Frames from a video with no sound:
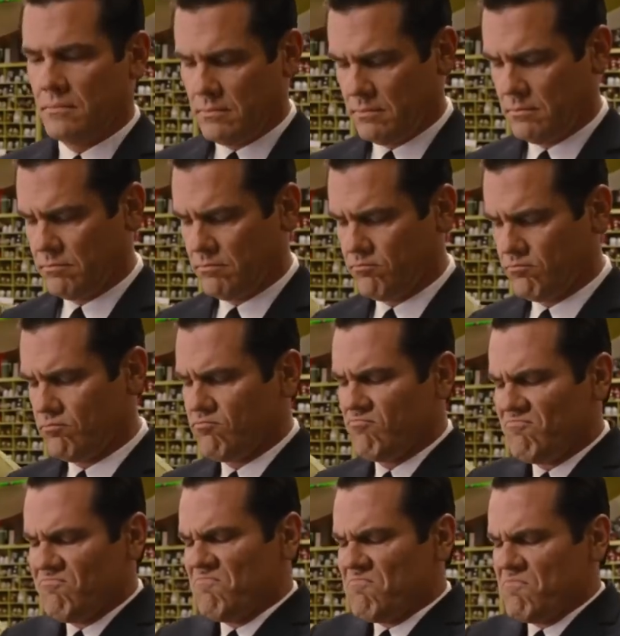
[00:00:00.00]
Oh, come
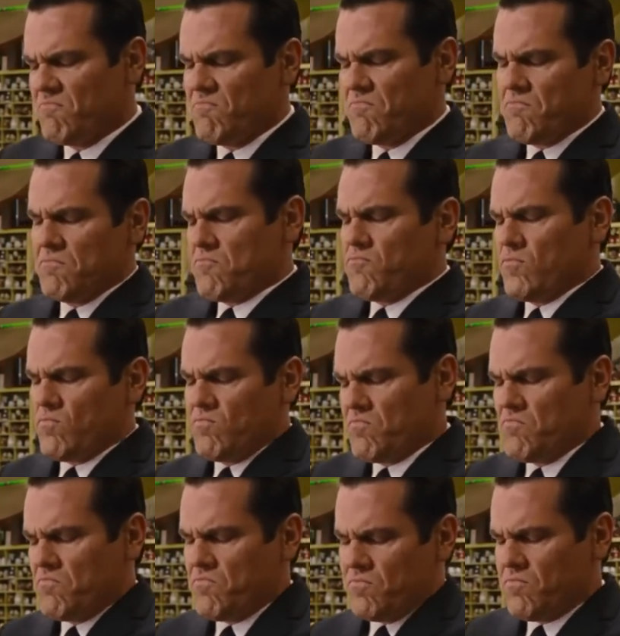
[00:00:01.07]
on. I just cleaned the
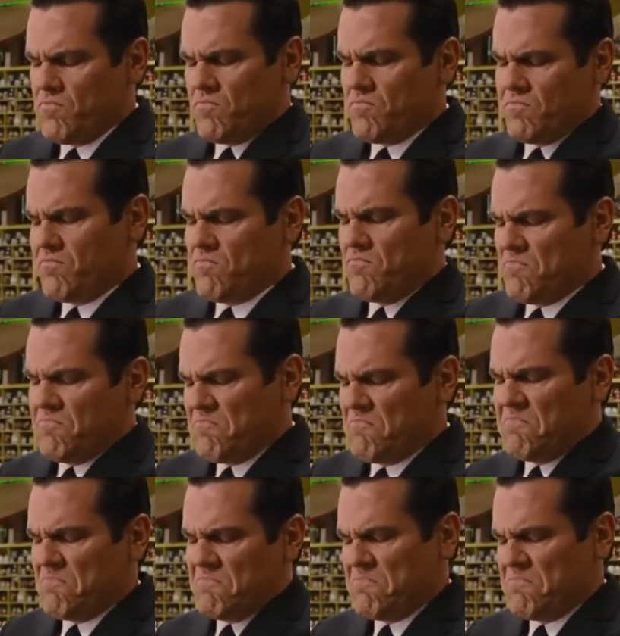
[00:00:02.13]
bathroom with this thing.